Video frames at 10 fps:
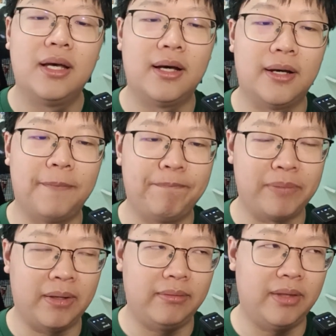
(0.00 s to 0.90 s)

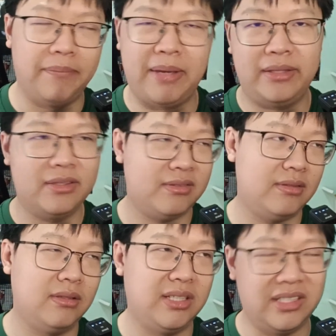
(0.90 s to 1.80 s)
the Magnus
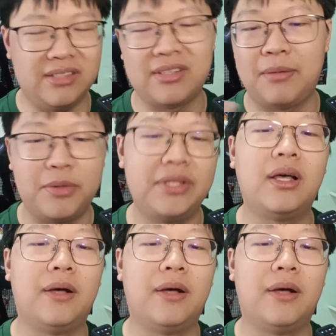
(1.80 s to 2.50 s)
is hybrid.